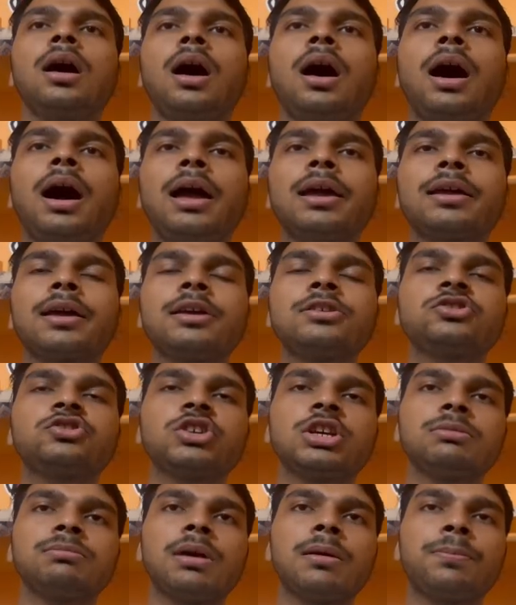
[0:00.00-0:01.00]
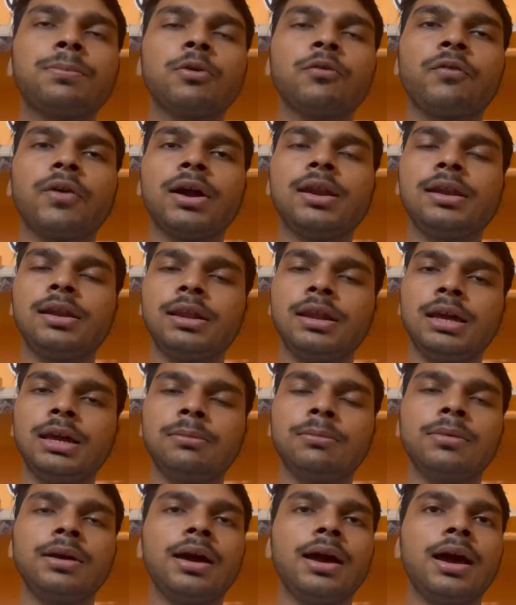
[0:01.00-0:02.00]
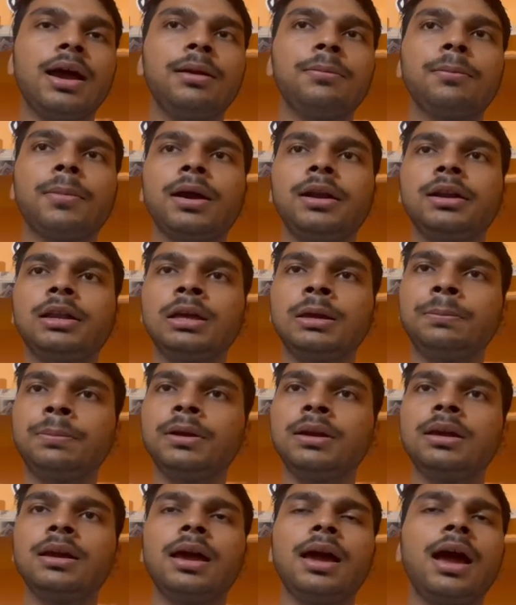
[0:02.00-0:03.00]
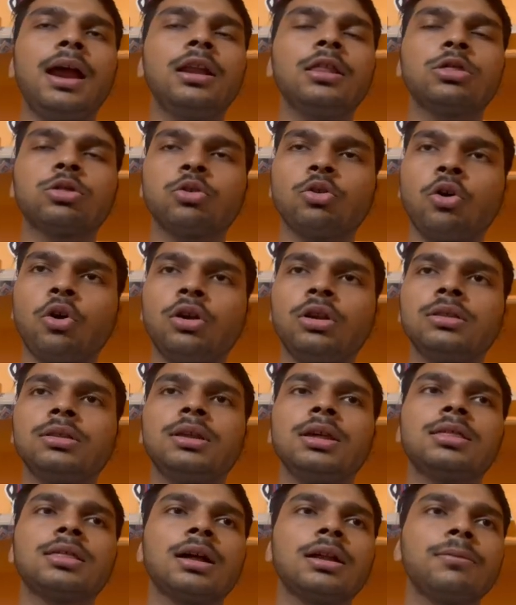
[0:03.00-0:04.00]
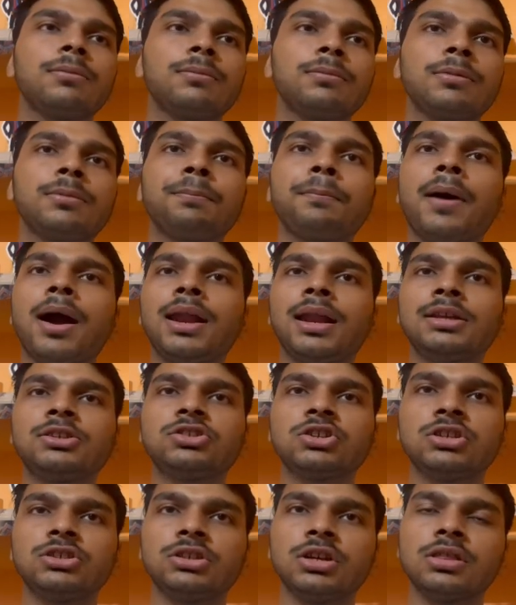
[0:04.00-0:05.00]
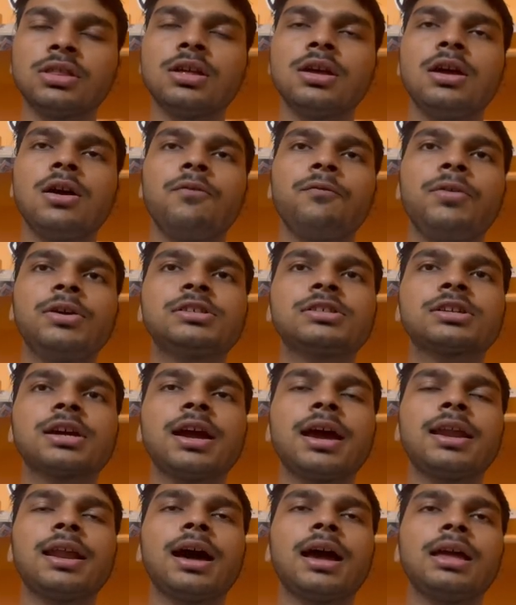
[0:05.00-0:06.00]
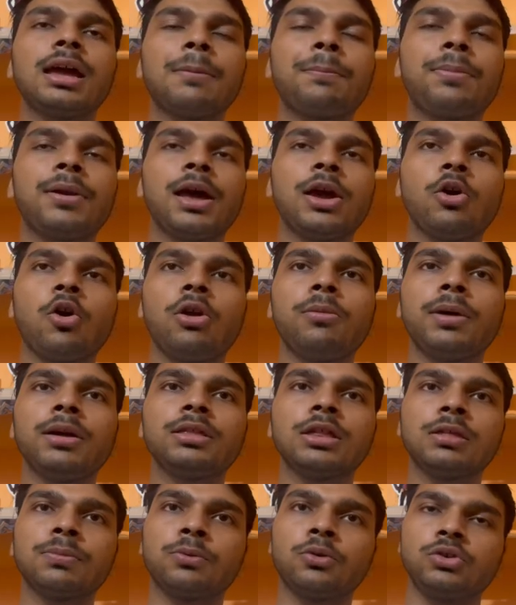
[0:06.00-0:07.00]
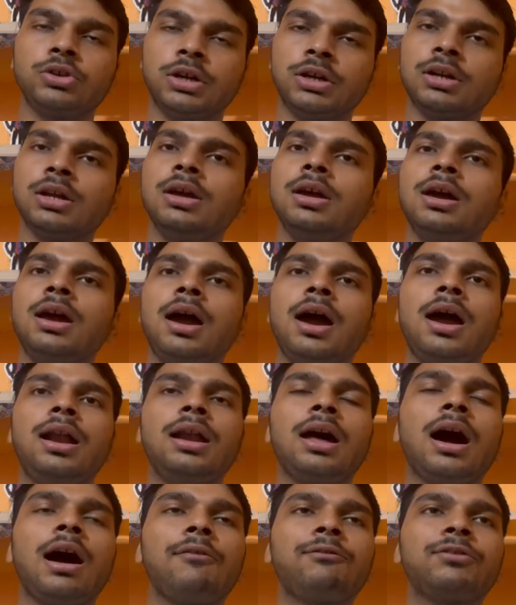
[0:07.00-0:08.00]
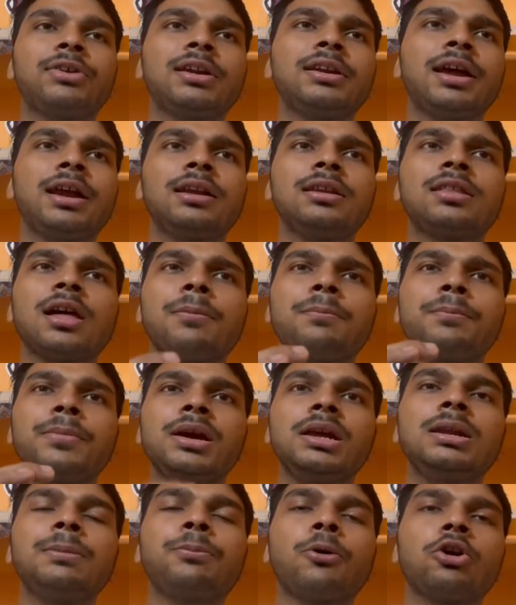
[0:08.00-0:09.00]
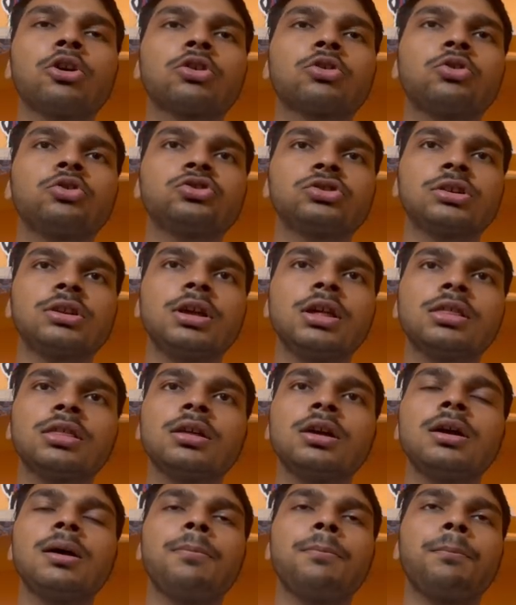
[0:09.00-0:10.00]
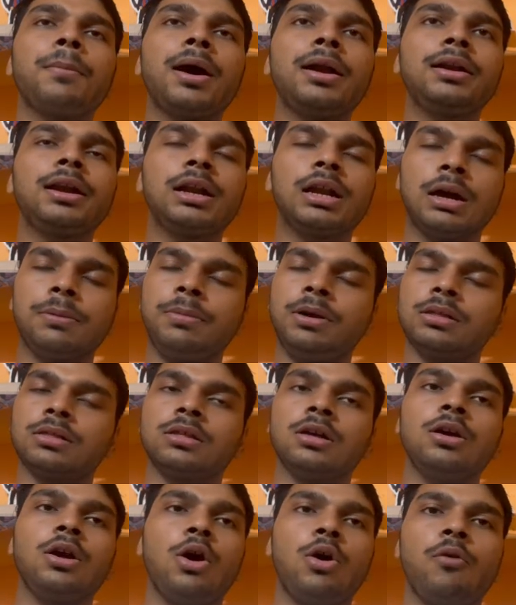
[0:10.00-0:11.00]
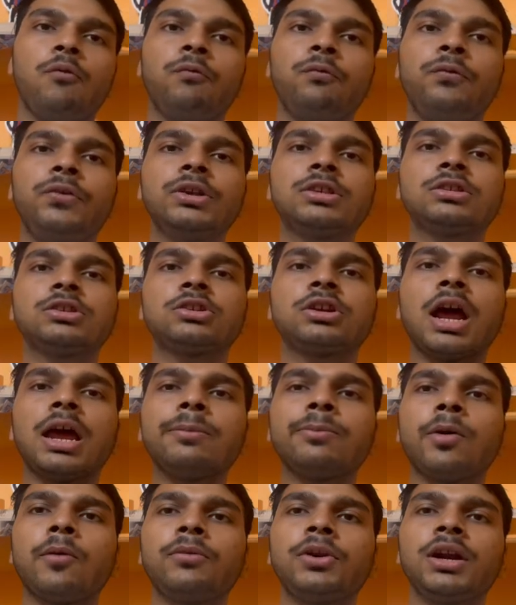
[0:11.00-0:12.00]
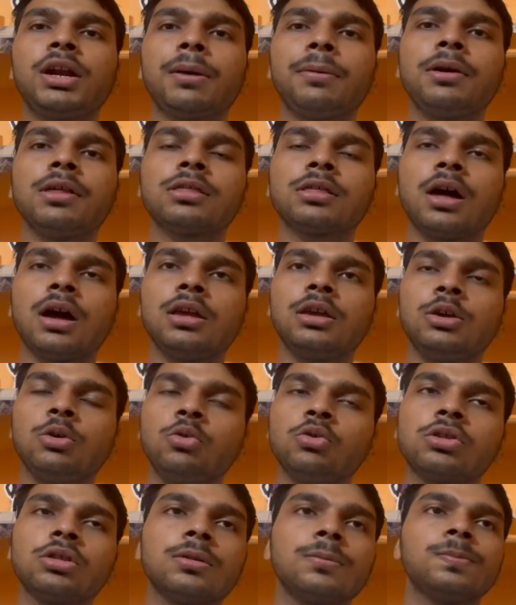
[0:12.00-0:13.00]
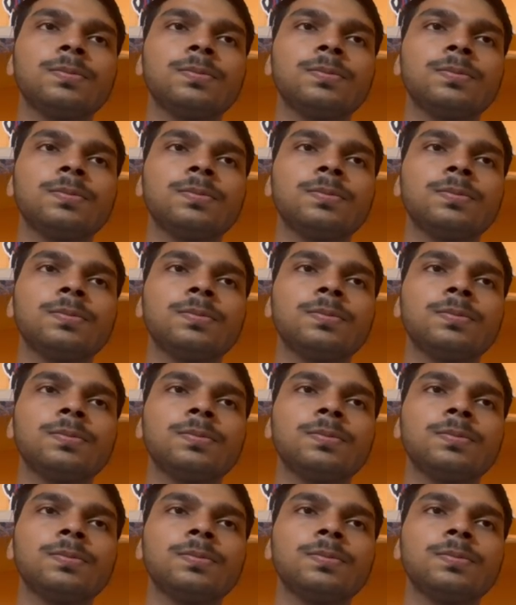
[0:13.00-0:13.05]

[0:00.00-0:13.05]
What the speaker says: I can change my profile name and my DP and so on. These are minor changes which can I apply on my this project. And after that the main important question is my database. Which type of database I use?